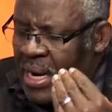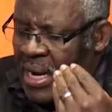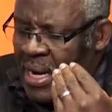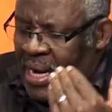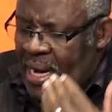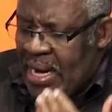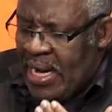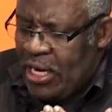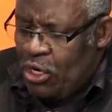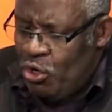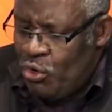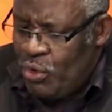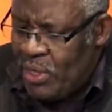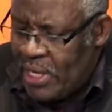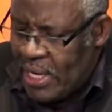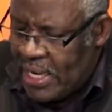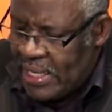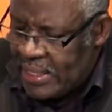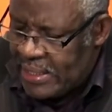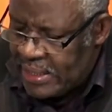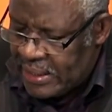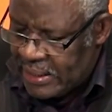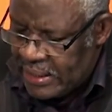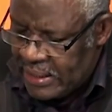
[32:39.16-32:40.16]
I look
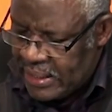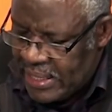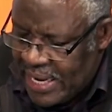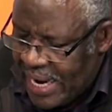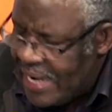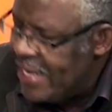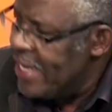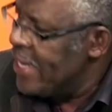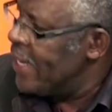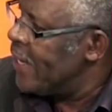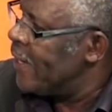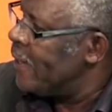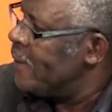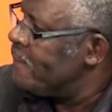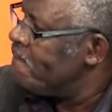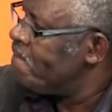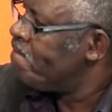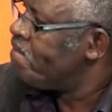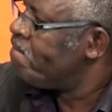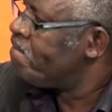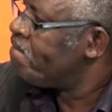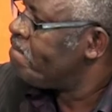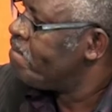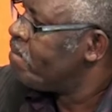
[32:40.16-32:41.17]
at Daniel,
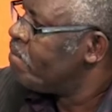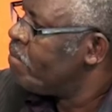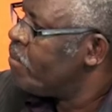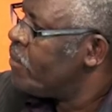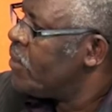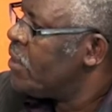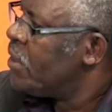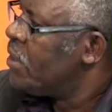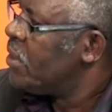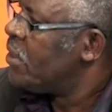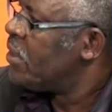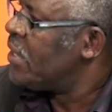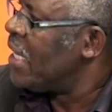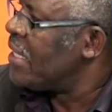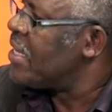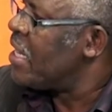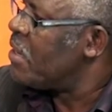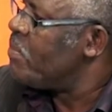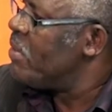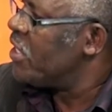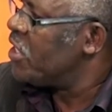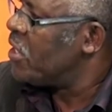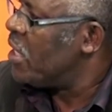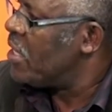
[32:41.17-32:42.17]

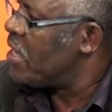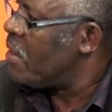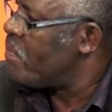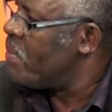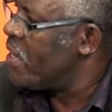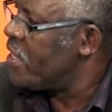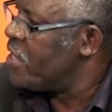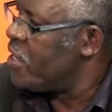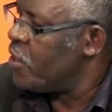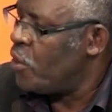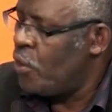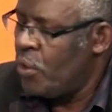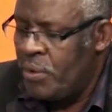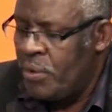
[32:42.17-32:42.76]
Shadrach, Meshach, and Abednego.